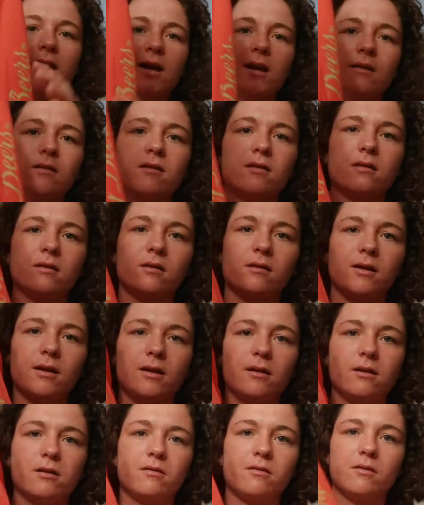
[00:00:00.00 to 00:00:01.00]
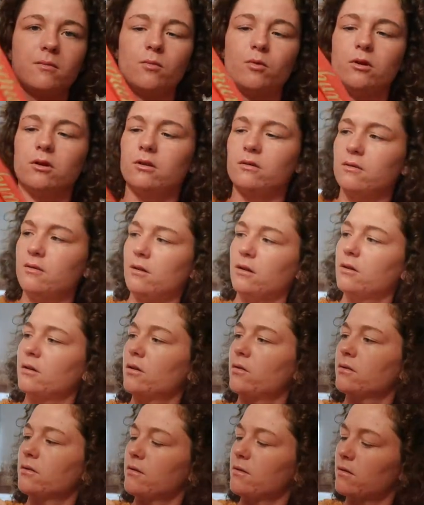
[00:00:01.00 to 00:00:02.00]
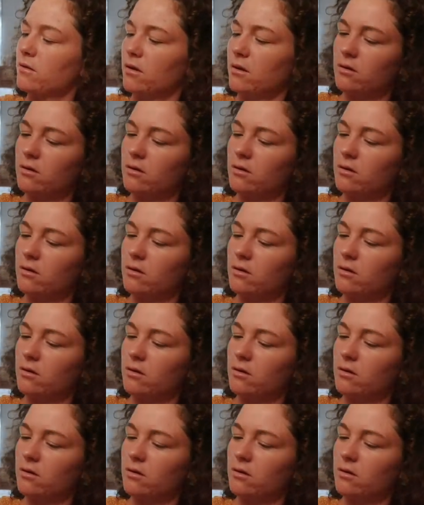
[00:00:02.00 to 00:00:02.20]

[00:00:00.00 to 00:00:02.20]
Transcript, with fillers: has like some words. I don't know what this